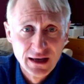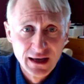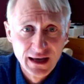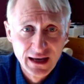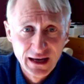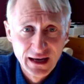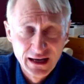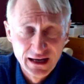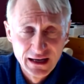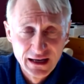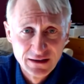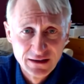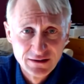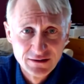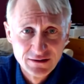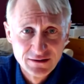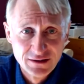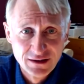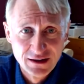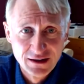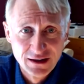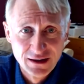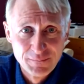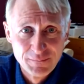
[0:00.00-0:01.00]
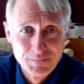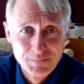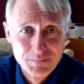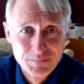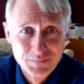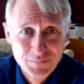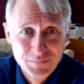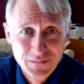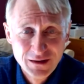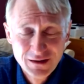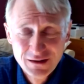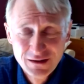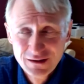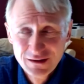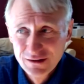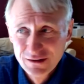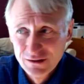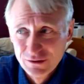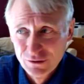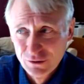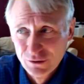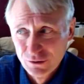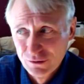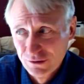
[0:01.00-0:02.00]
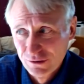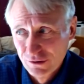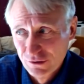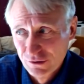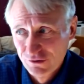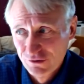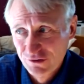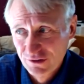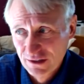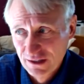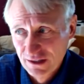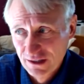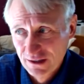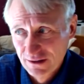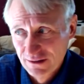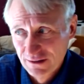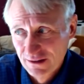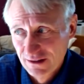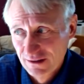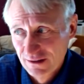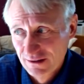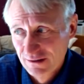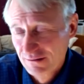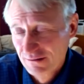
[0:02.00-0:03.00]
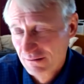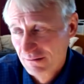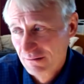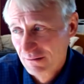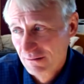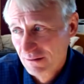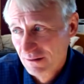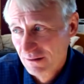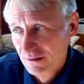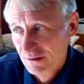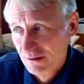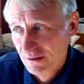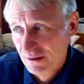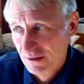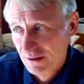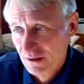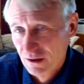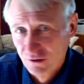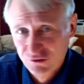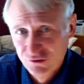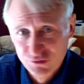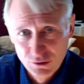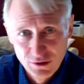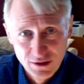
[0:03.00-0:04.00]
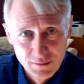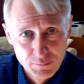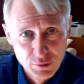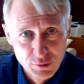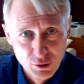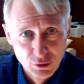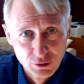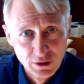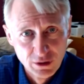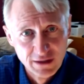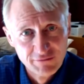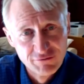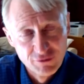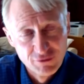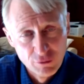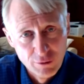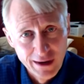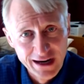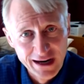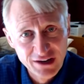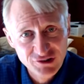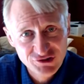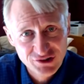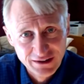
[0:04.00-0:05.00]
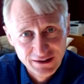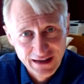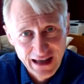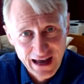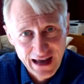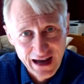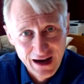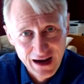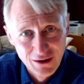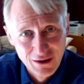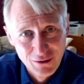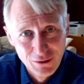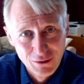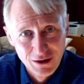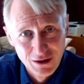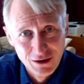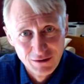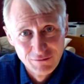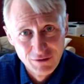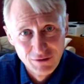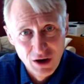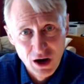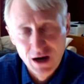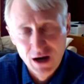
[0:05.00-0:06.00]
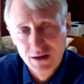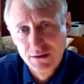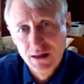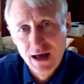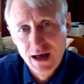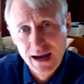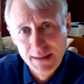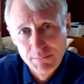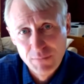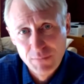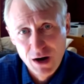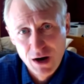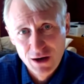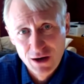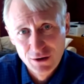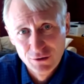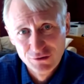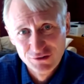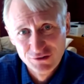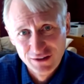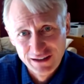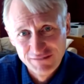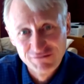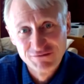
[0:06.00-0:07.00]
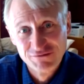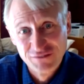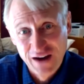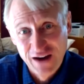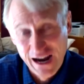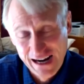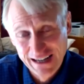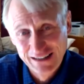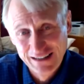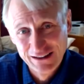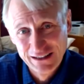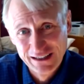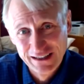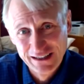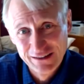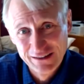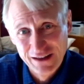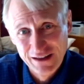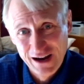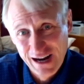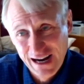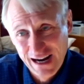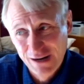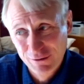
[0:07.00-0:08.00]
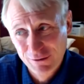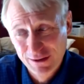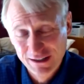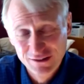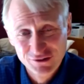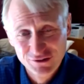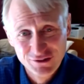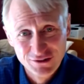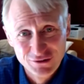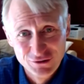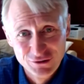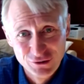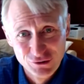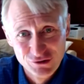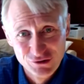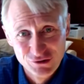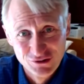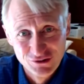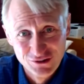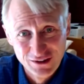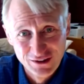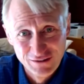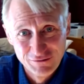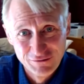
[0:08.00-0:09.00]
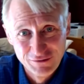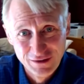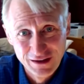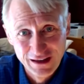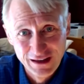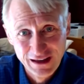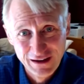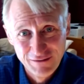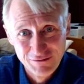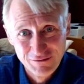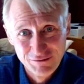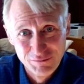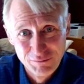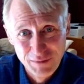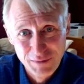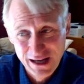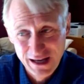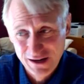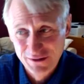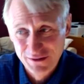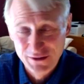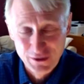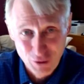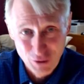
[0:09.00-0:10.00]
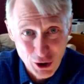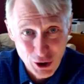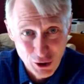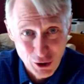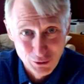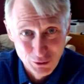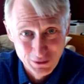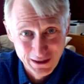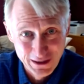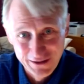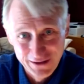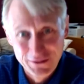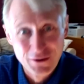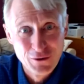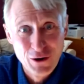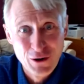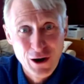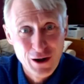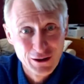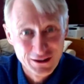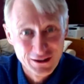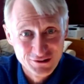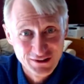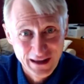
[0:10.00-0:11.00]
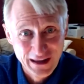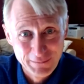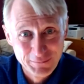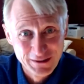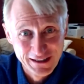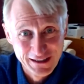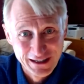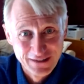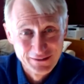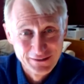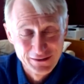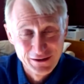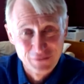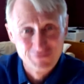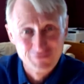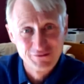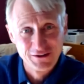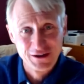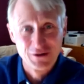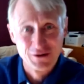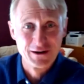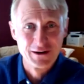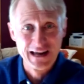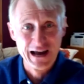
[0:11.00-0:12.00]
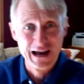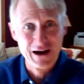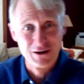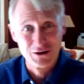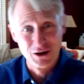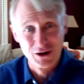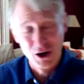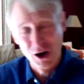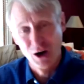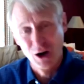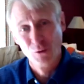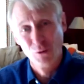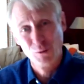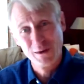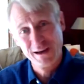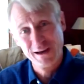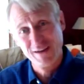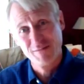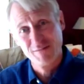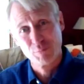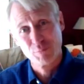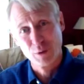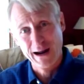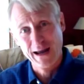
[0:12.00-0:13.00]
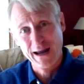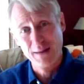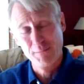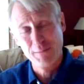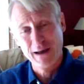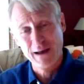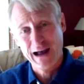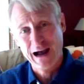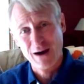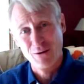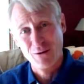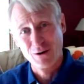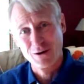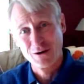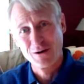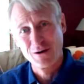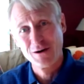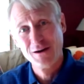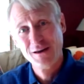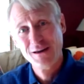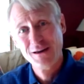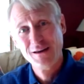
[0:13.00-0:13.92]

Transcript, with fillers: and um, you're you're seeing the you know sort of the proliferation now of online models. Like finally, the higher ed institutions have have made it their own, and they're all accepting it, and they're figuring out, oh, we have brand power,